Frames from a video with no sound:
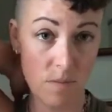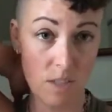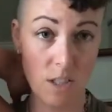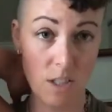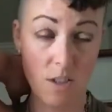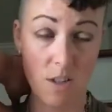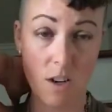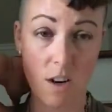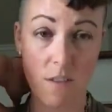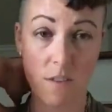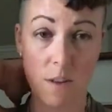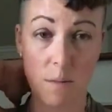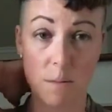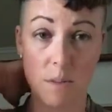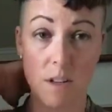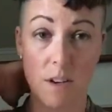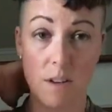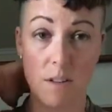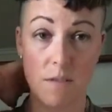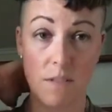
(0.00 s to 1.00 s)
starve
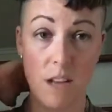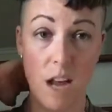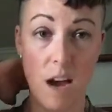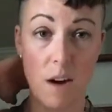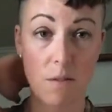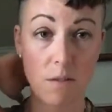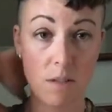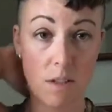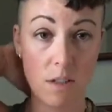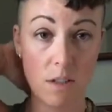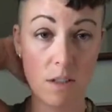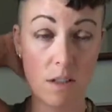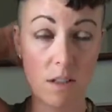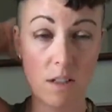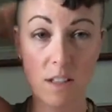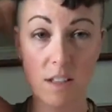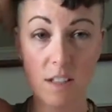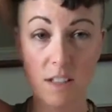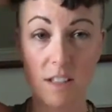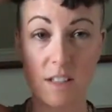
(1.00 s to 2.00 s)
themselves out
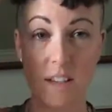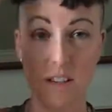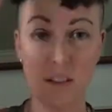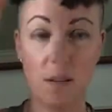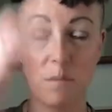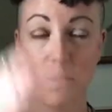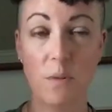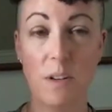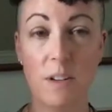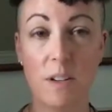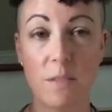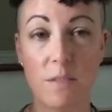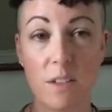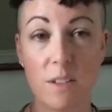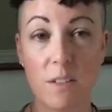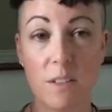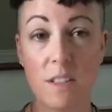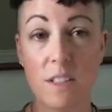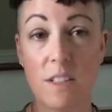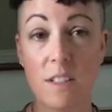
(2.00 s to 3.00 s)
to the point of
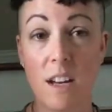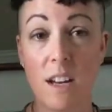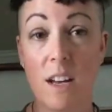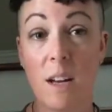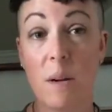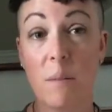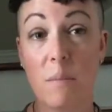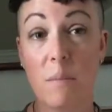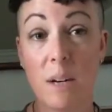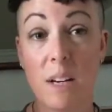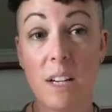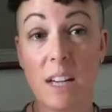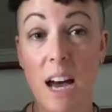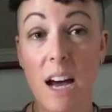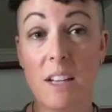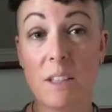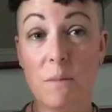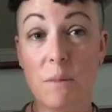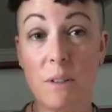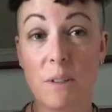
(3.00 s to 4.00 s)
illness, but
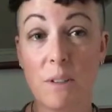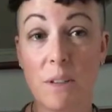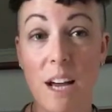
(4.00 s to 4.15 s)
cats will.